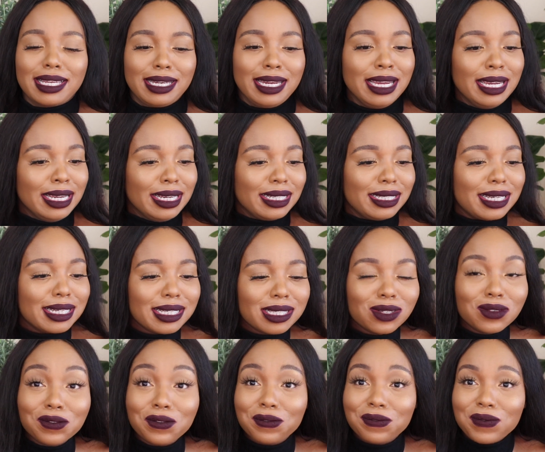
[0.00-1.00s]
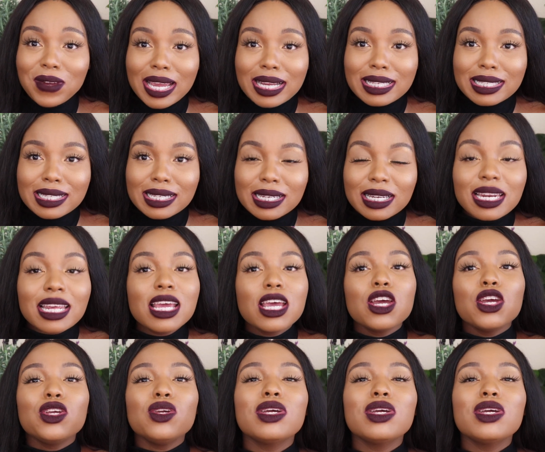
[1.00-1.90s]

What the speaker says: and disinfected,